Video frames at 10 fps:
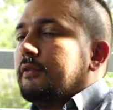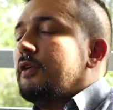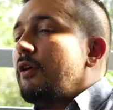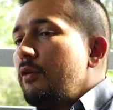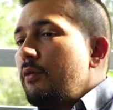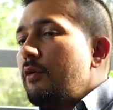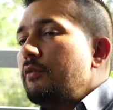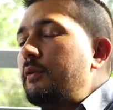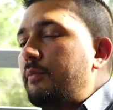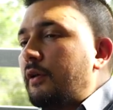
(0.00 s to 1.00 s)
No,
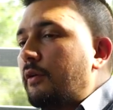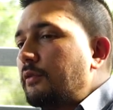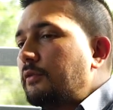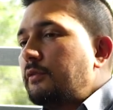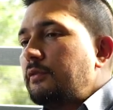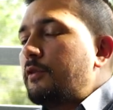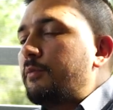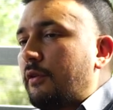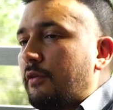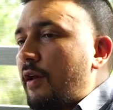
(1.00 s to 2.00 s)
only because, not
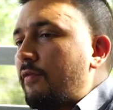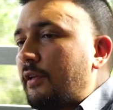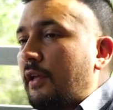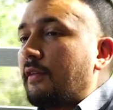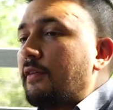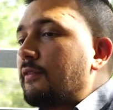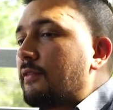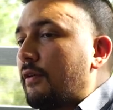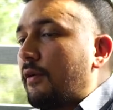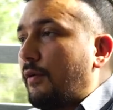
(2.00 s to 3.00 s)
because I haven't done things
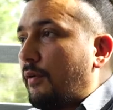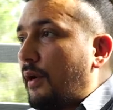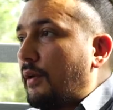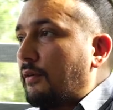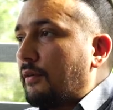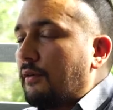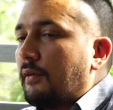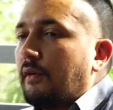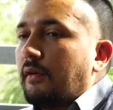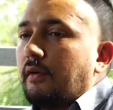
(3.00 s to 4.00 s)
that I regret,
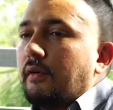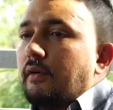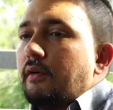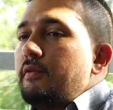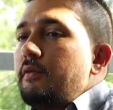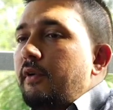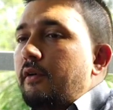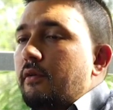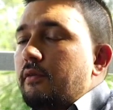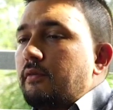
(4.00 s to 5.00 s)
only
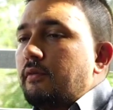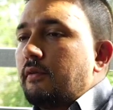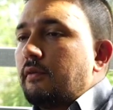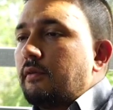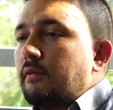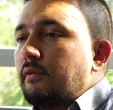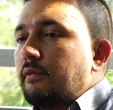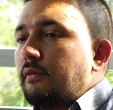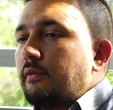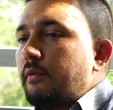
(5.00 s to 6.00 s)
because
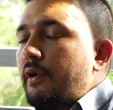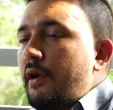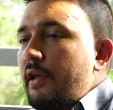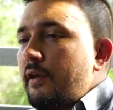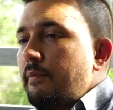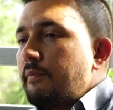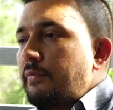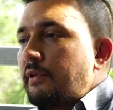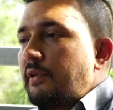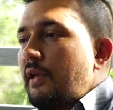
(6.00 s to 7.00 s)
where I am
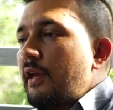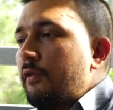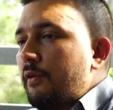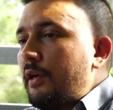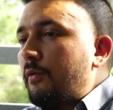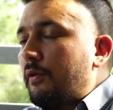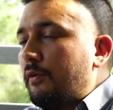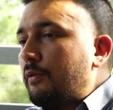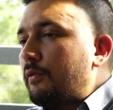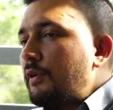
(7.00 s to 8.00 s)
today or anyone
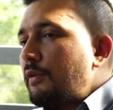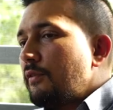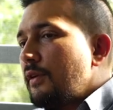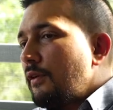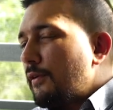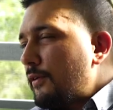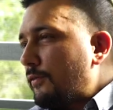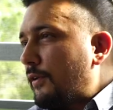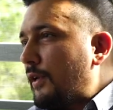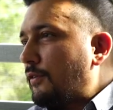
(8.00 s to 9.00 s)
who reaches any kind
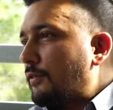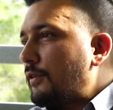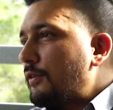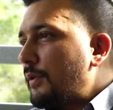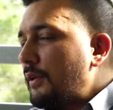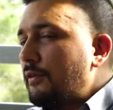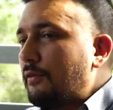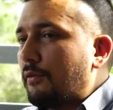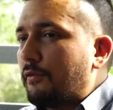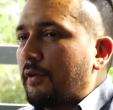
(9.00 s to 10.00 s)
of financial
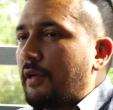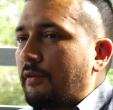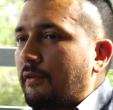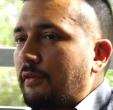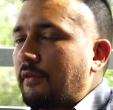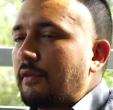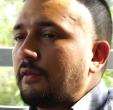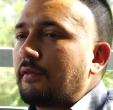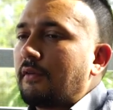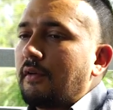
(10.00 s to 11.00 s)
independence or financial
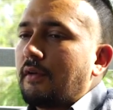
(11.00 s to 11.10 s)
success,